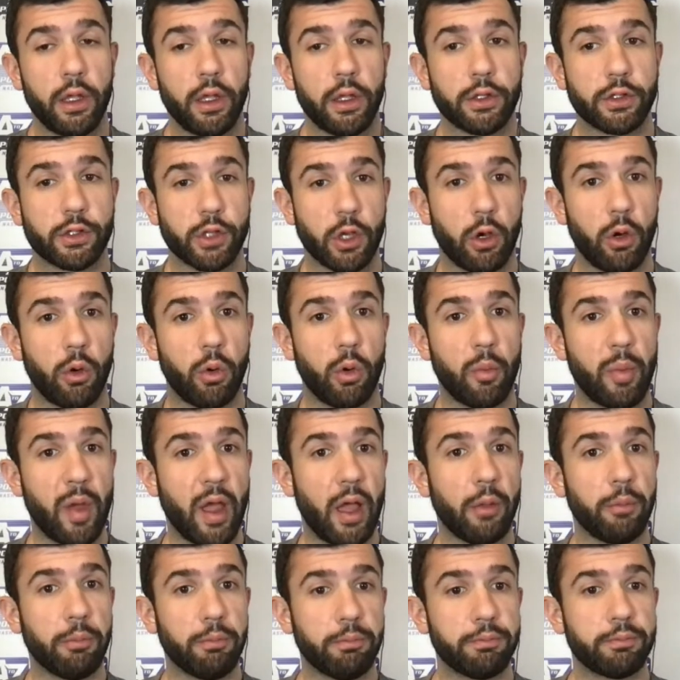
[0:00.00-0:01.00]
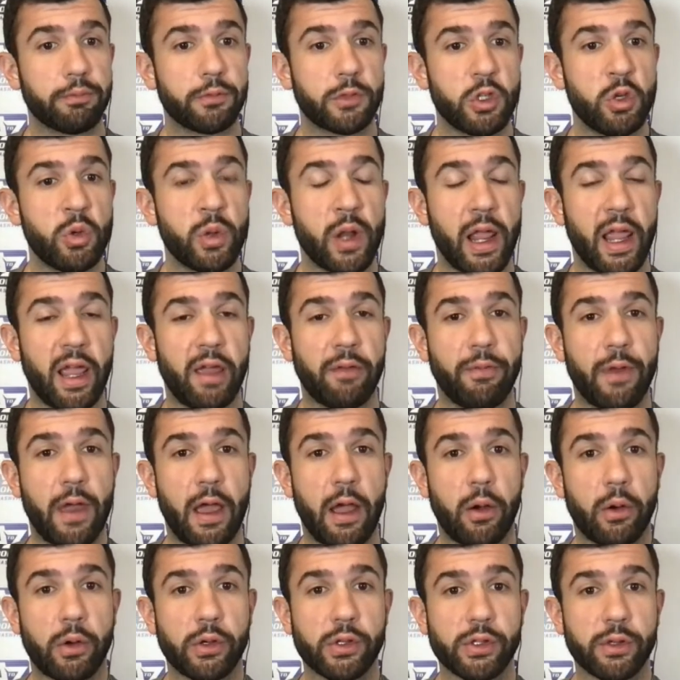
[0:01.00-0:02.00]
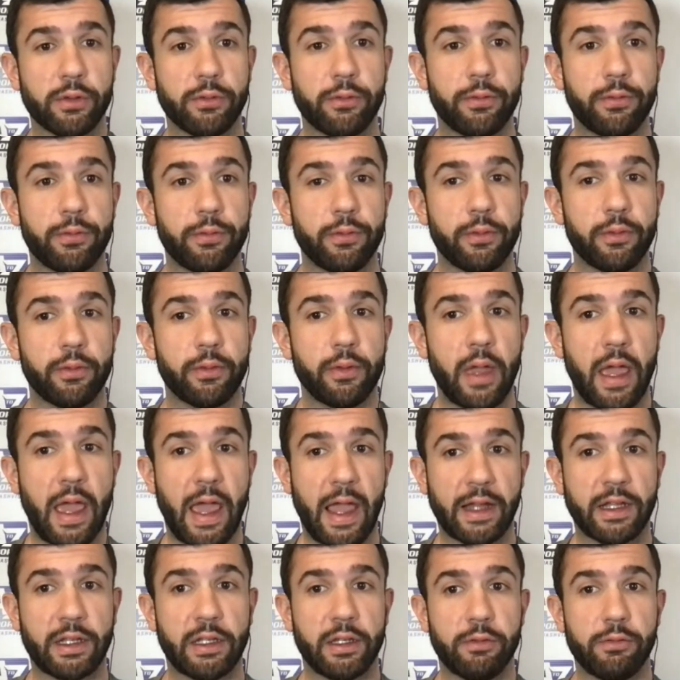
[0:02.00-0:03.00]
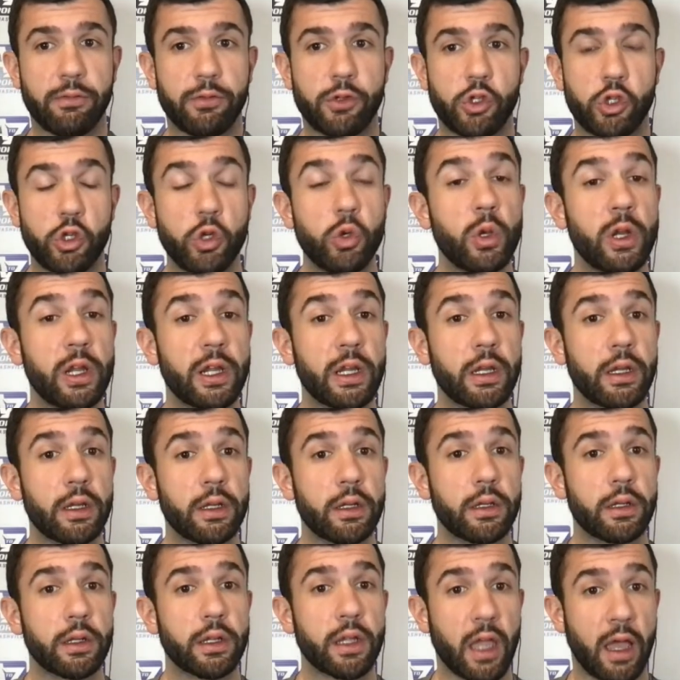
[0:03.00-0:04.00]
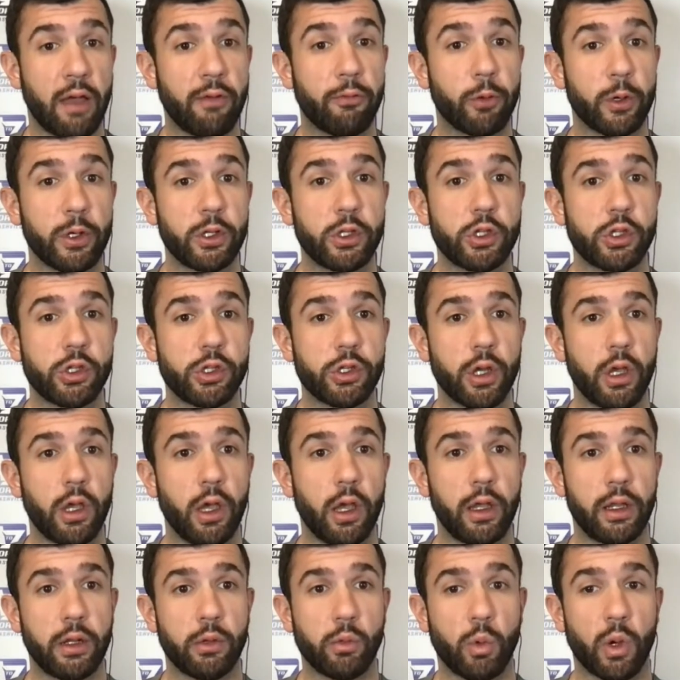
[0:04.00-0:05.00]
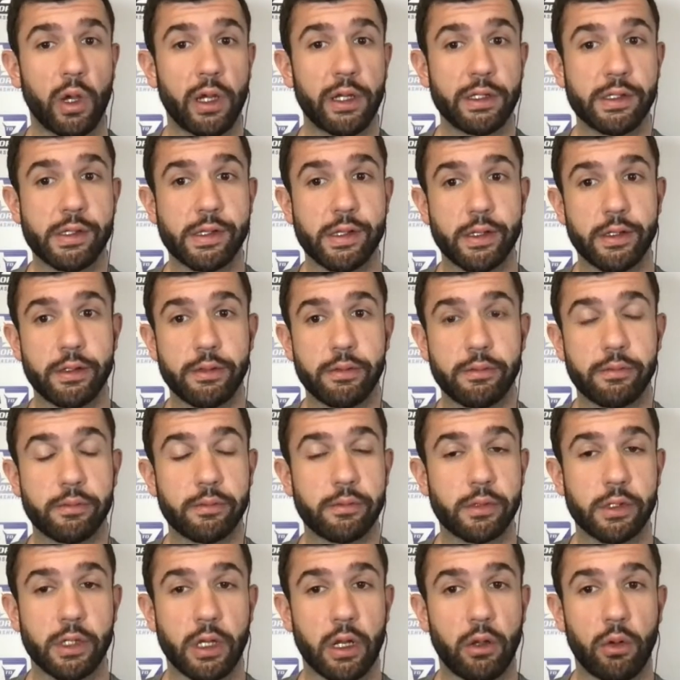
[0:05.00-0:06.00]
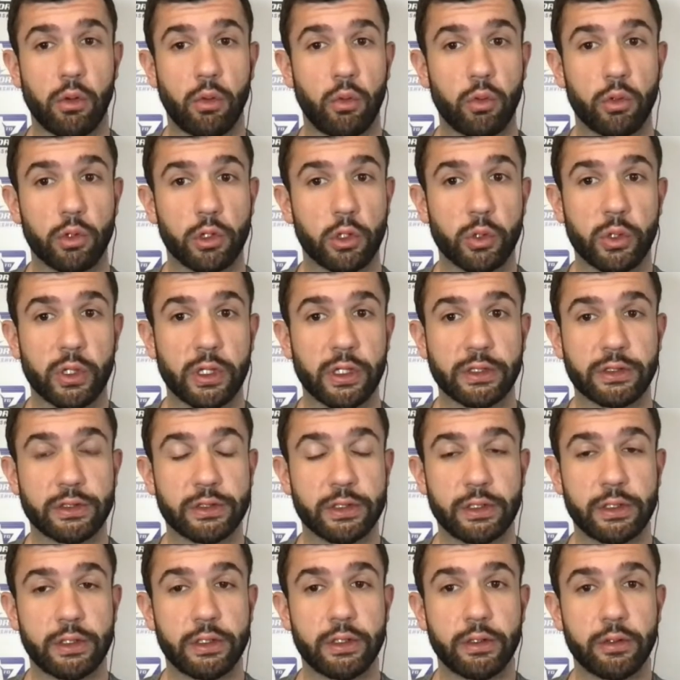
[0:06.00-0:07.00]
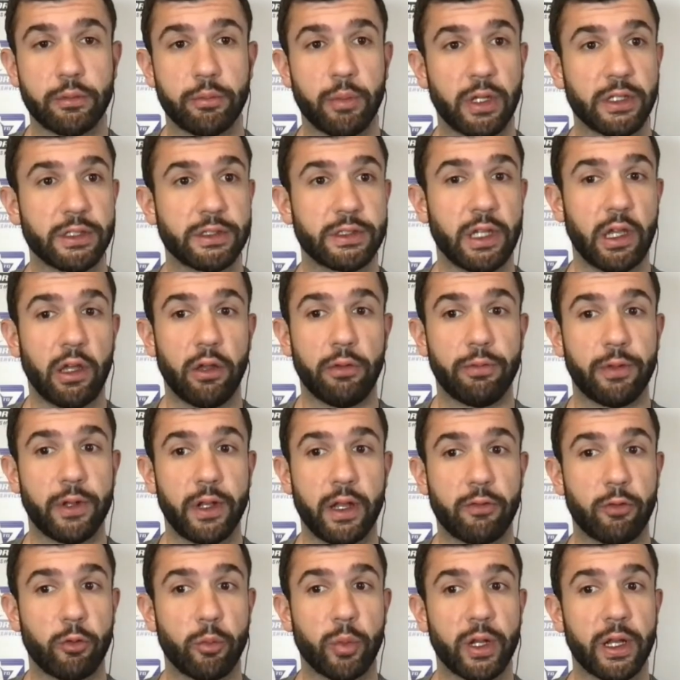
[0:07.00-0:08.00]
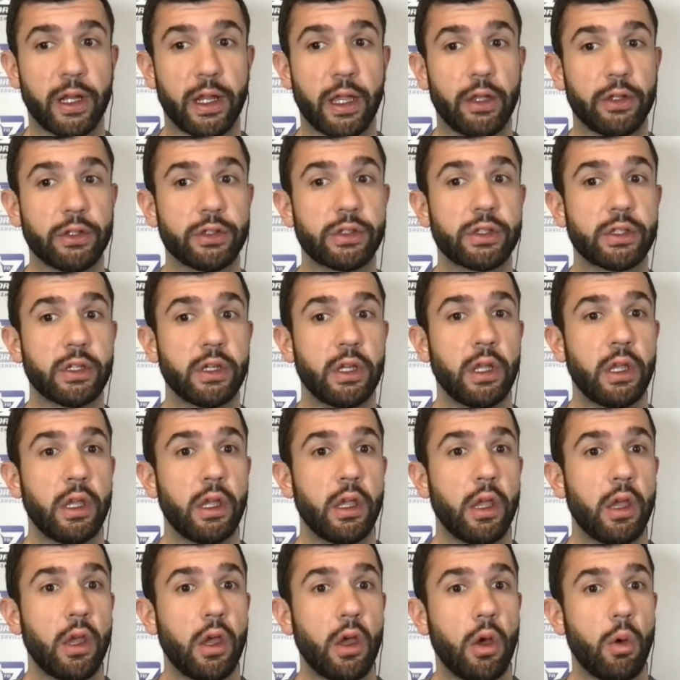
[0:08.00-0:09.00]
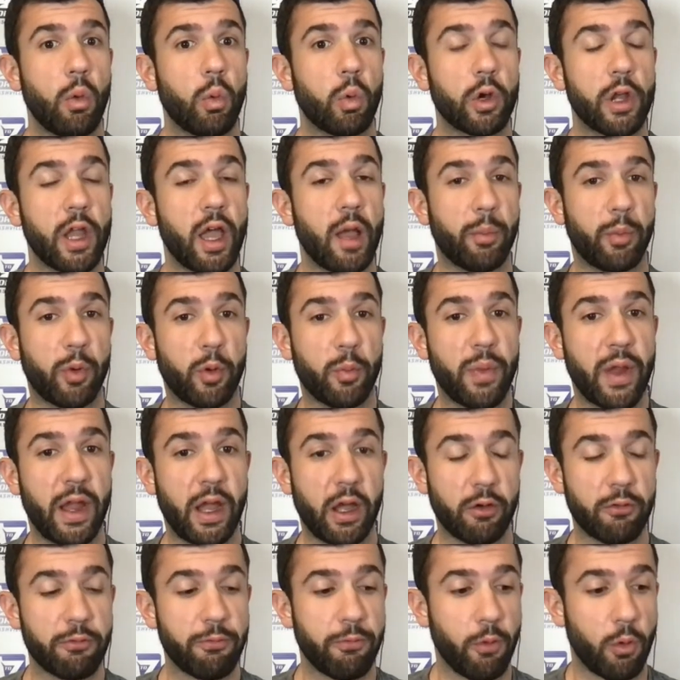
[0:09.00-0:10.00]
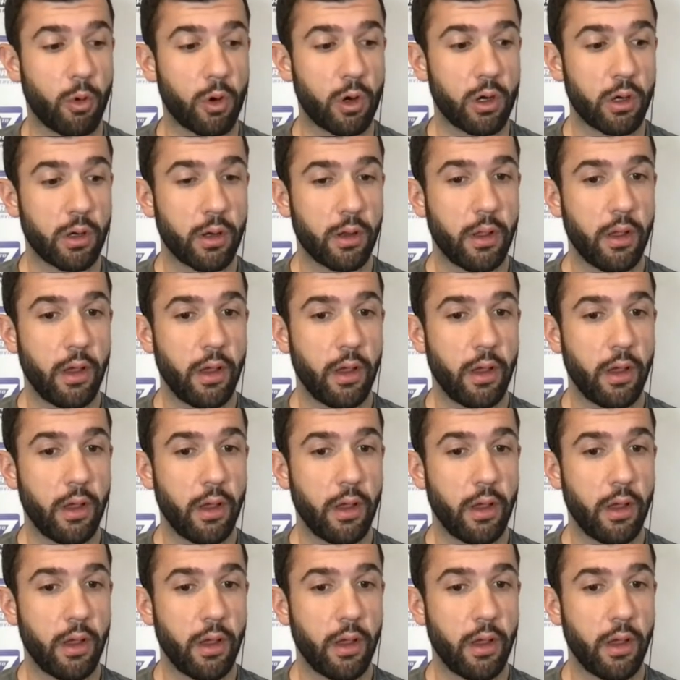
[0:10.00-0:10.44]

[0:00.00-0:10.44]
So about 2.5 hours of active shooting coverage in ways that, you know, Lucas and myself and everybody else were not prepared for.